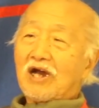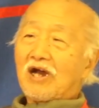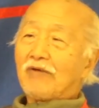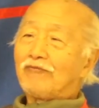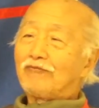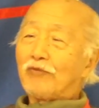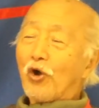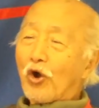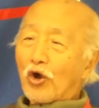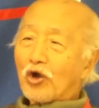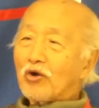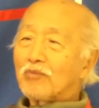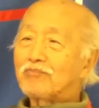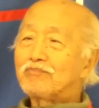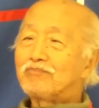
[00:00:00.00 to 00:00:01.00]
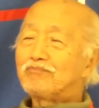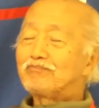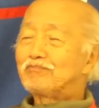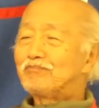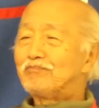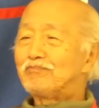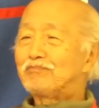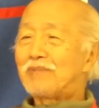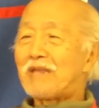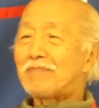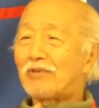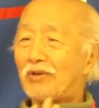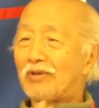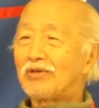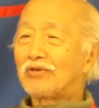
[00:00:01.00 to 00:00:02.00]
uh, four
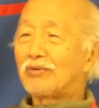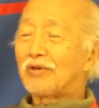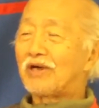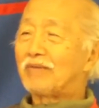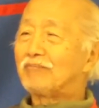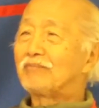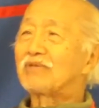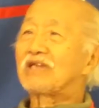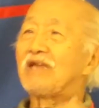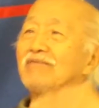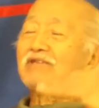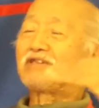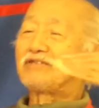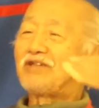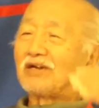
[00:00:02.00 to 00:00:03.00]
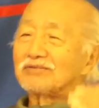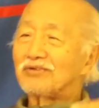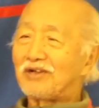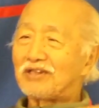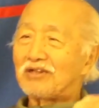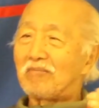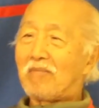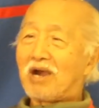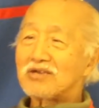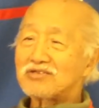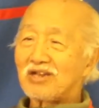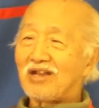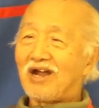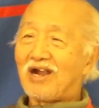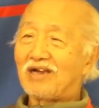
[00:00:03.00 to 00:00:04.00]
people who were given the doctorate of
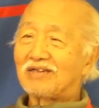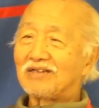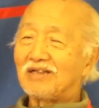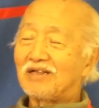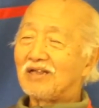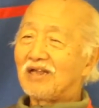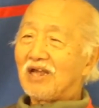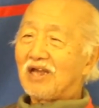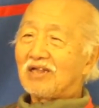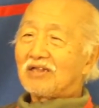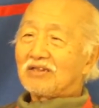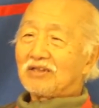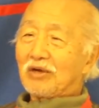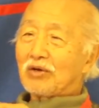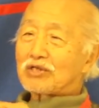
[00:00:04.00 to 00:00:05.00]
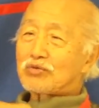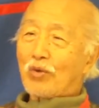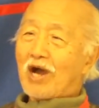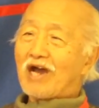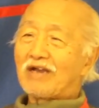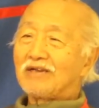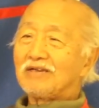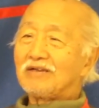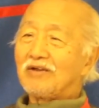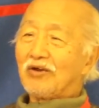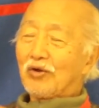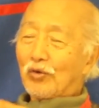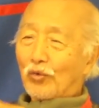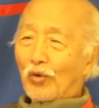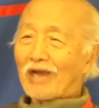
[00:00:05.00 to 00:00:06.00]
martial art, there was one
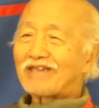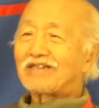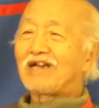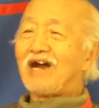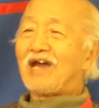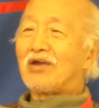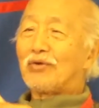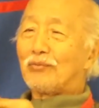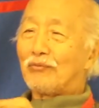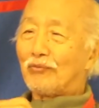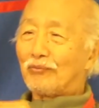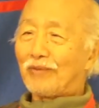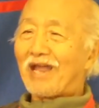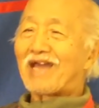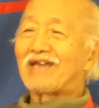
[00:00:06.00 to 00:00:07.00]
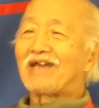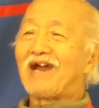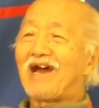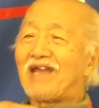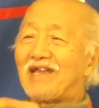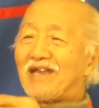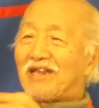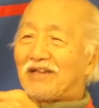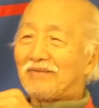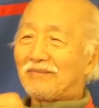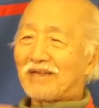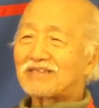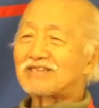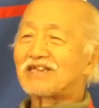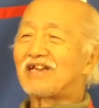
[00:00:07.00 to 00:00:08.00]
white guy, black guy, and a
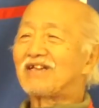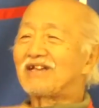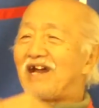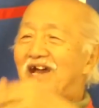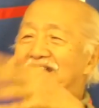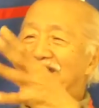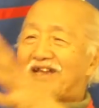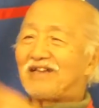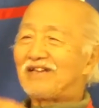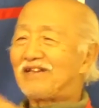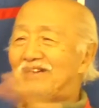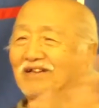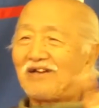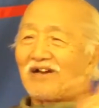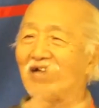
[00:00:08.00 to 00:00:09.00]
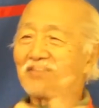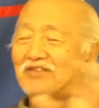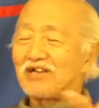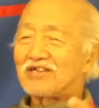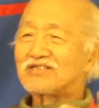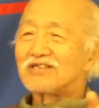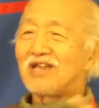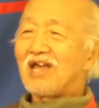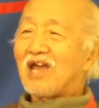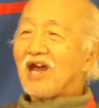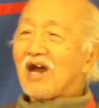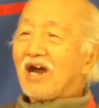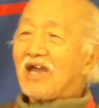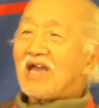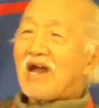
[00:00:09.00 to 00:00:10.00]
Mexican guy, and others.
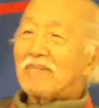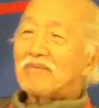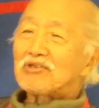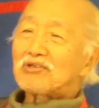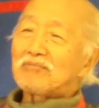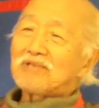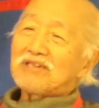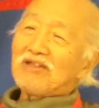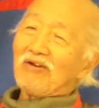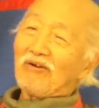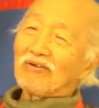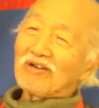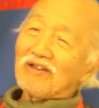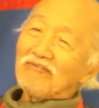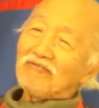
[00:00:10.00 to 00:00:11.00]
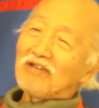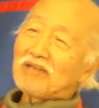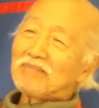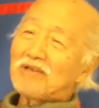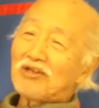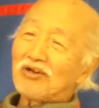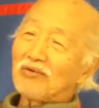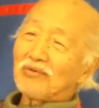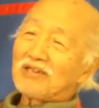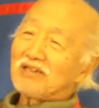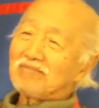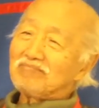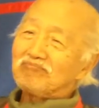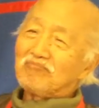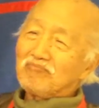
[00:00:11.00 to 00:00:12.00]
I happen to be the only Filipino with
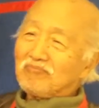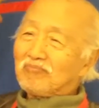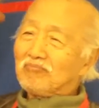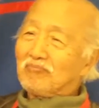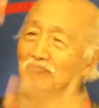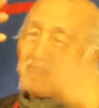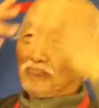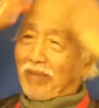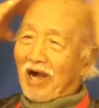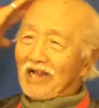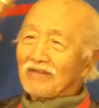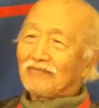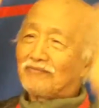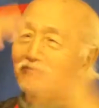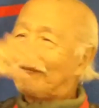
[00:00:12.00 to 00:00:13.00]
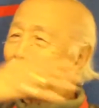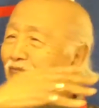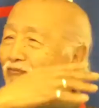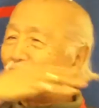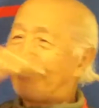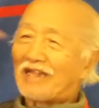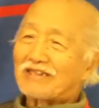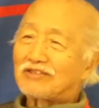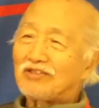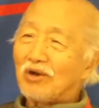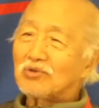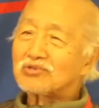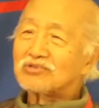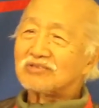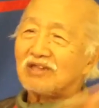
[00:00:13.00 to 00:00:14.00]
a bald,
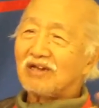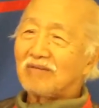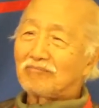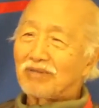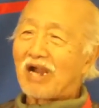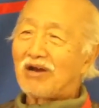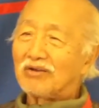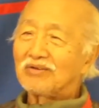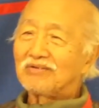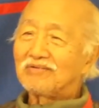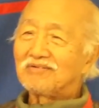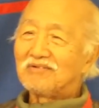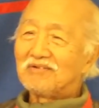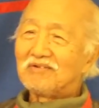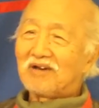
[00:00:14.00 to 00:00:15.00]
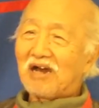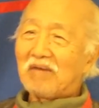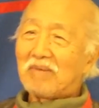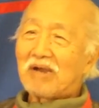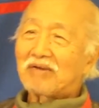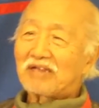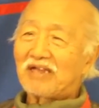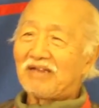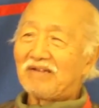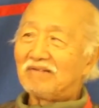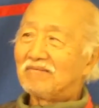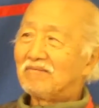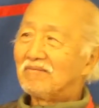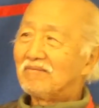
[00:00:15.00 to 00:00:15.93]
flat-nosed, uh, brown American.